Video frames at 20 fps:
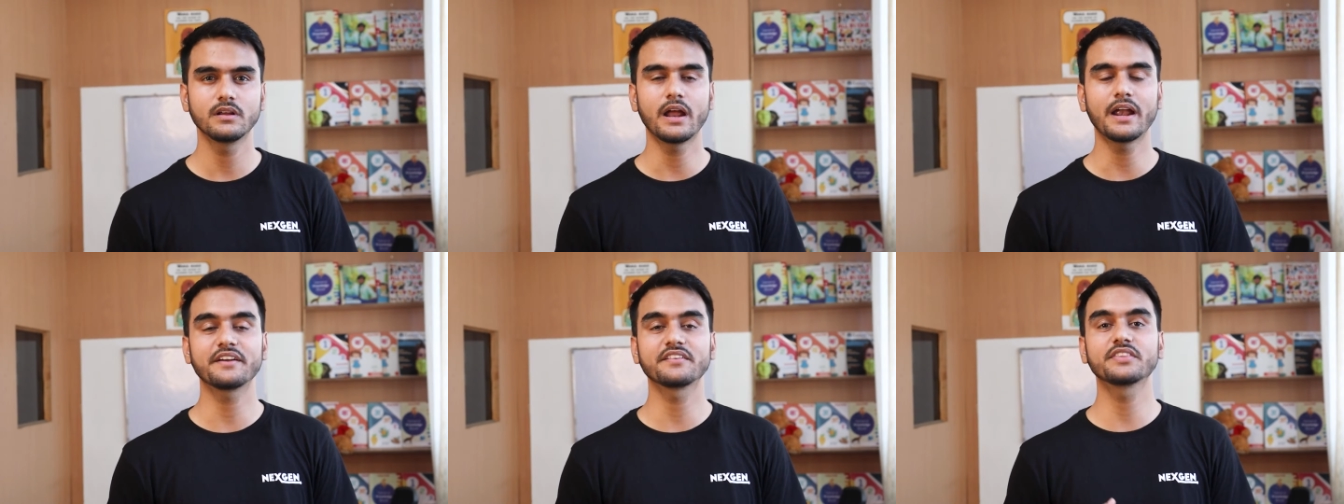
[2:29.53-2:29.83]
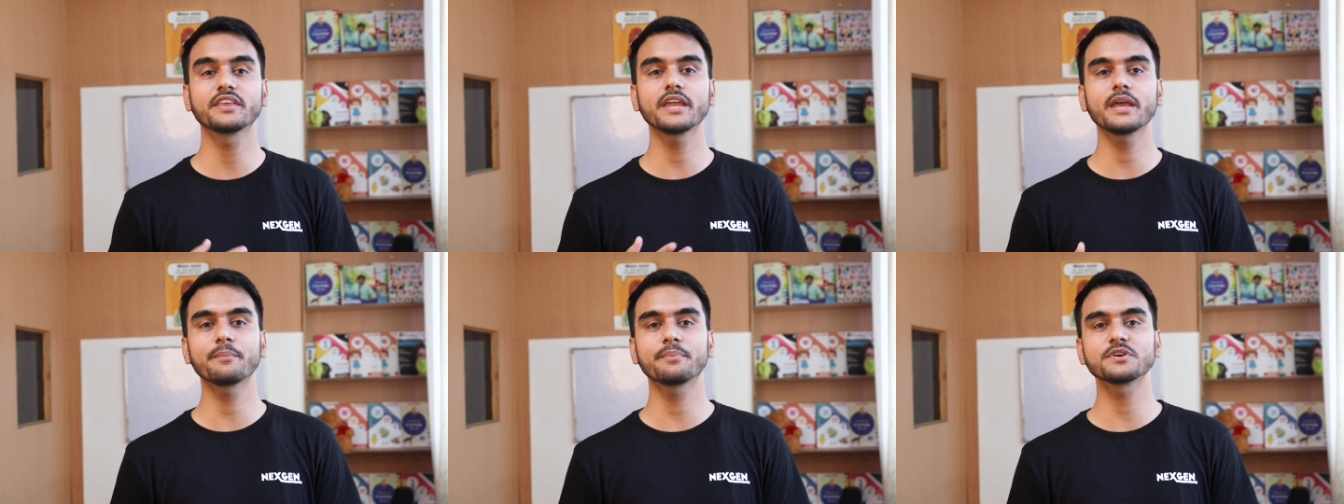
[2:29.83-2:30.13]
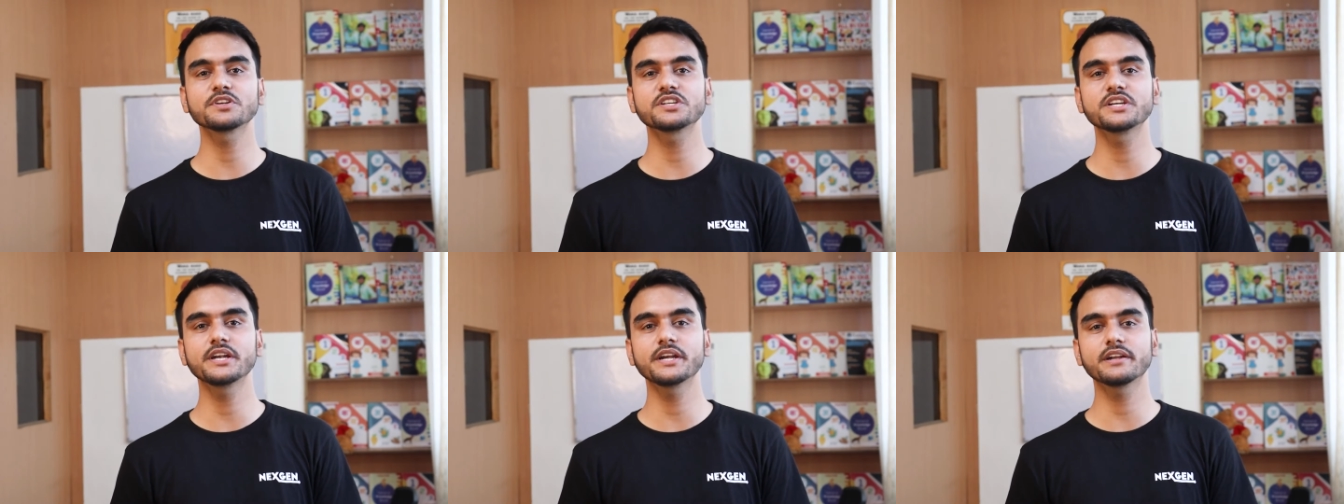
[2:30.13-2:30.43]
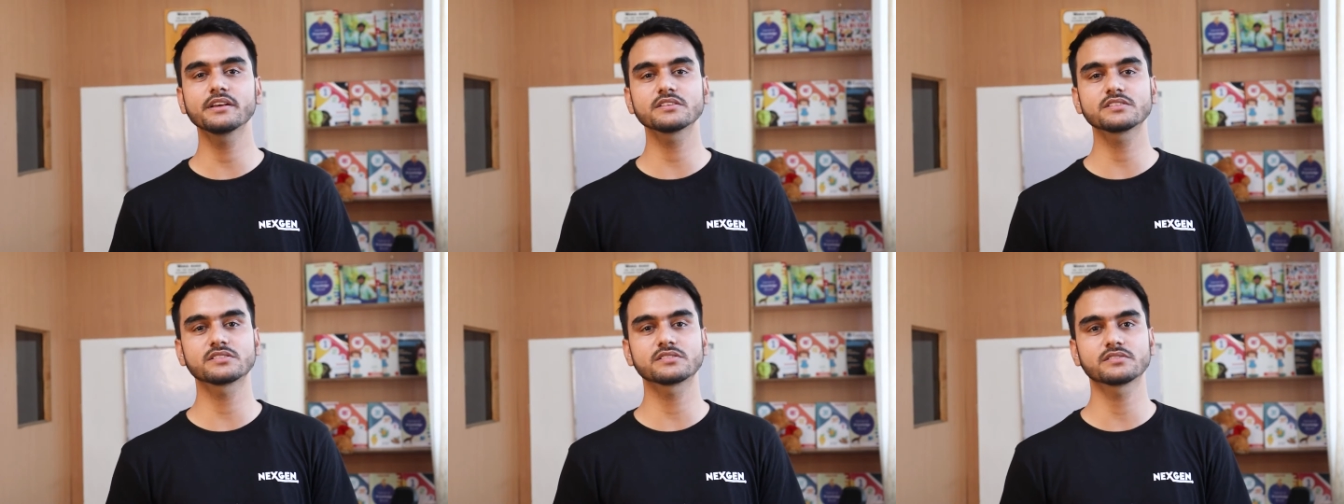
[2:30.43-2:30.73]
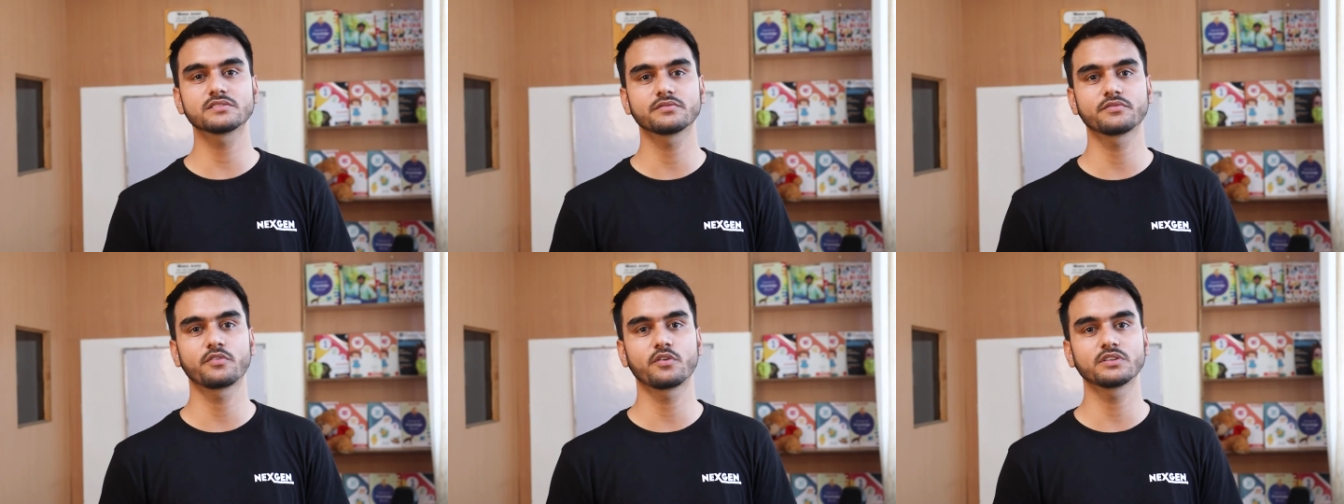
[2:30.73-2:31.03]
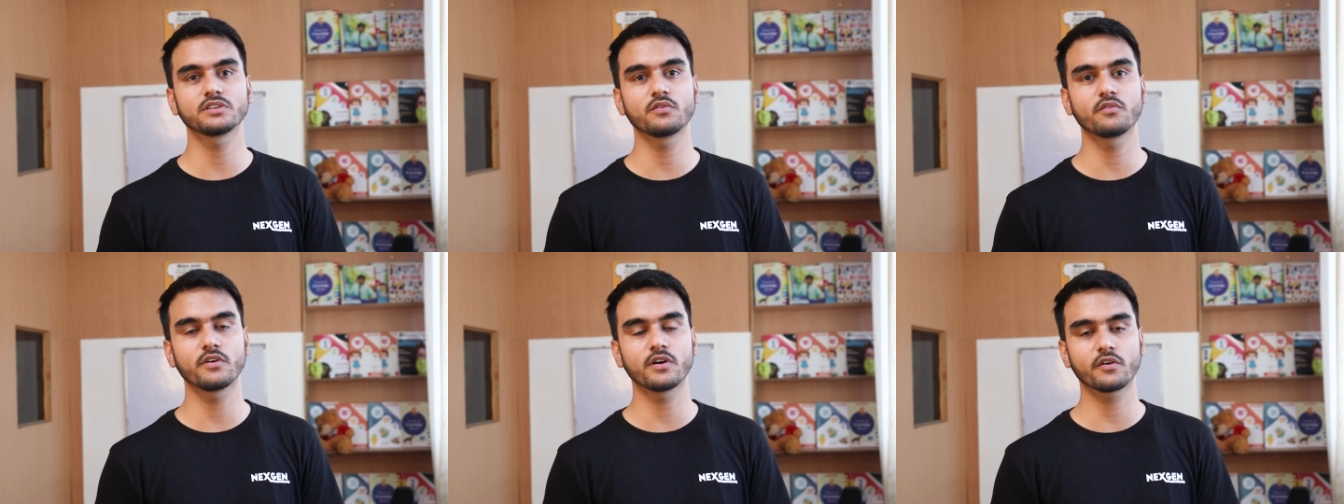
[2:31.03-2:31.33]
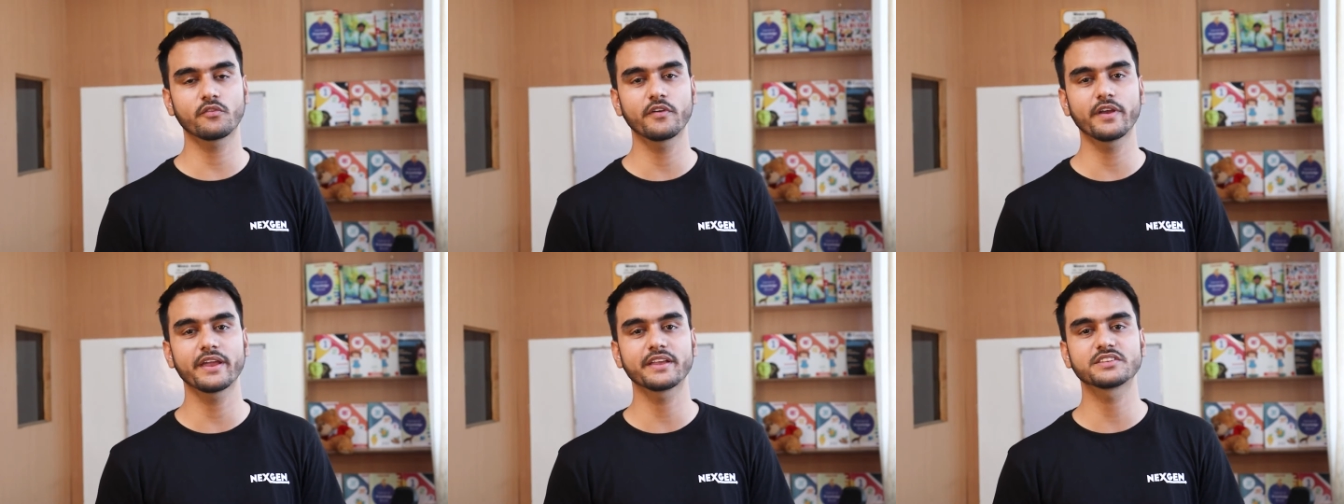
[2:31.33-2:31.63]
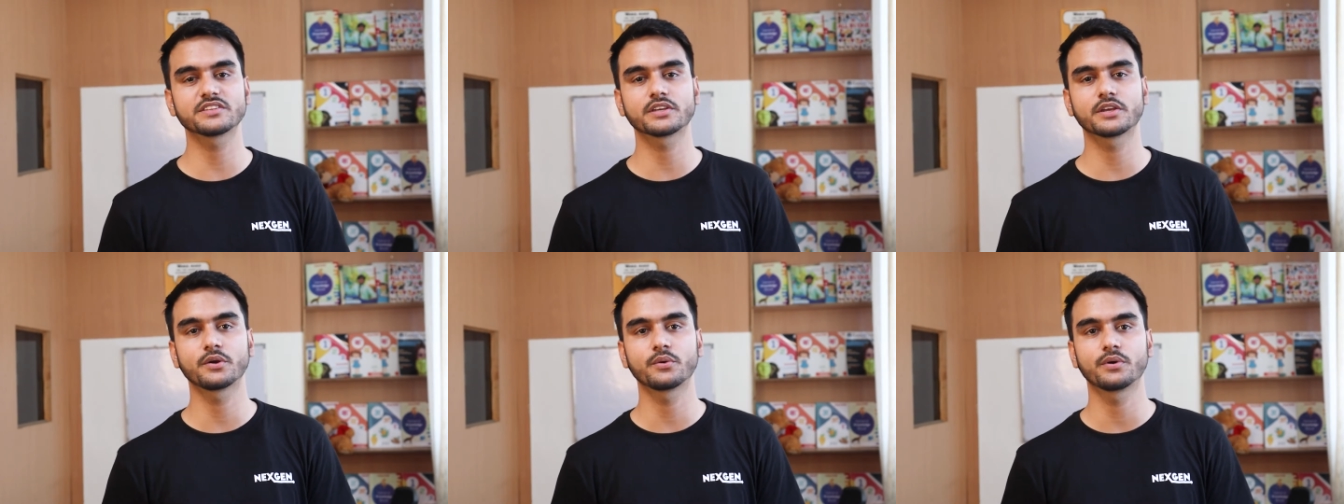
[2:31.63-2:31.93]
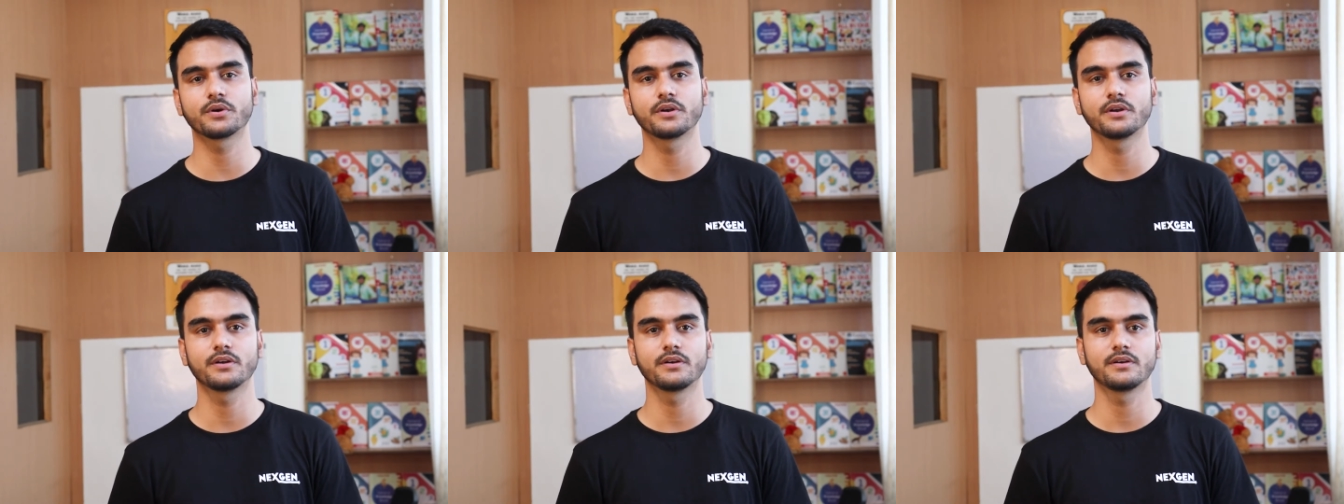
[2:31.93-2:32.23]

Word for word: and they appreciate us for the work we execute.